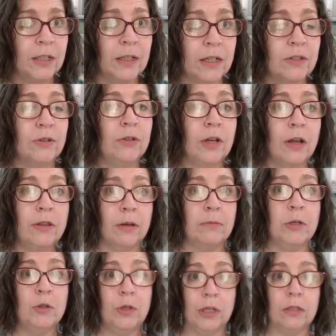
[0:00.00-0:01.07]
good unless you tell
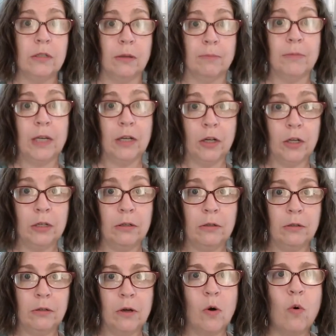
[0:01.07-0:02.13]
them you did something good
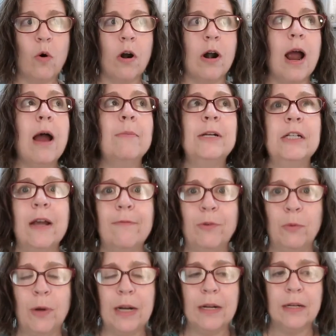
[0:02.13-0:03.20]
or how much
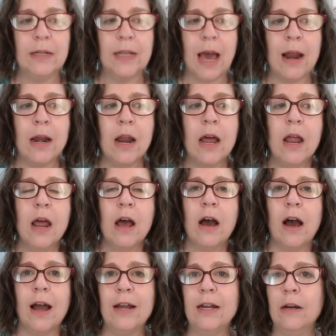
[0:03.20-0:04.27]
effort went into that.
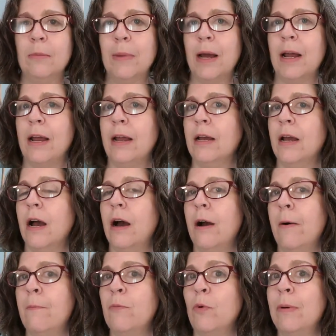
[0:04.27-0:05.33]
I hear my
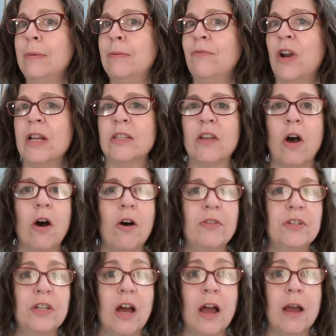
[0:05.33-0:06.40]
women friends all
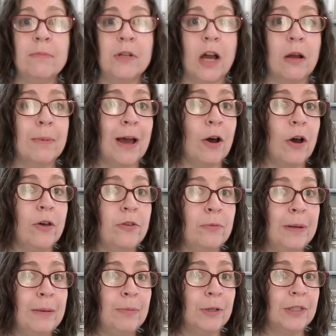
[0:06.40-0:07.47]
the time talk about
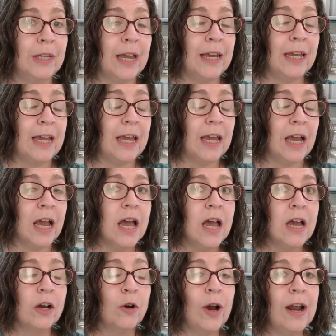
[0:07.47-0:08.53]
other people taking
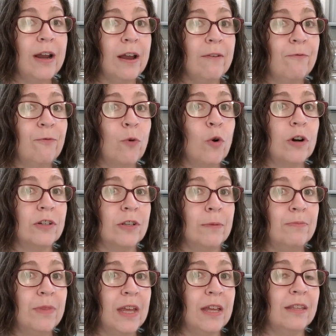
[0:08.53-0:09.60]
credit for
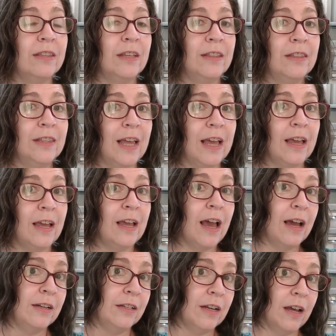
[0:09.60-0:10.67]
something that they
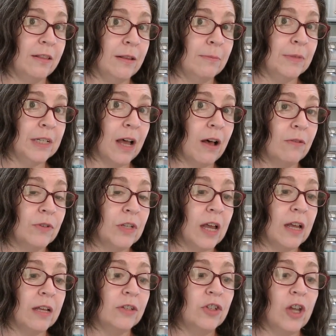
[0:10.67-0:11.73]
had done themselves.
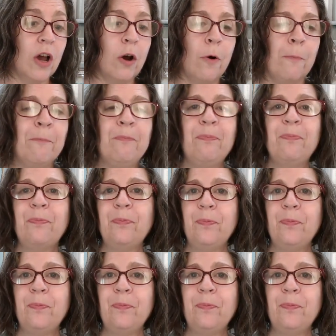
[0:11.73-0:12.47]
And so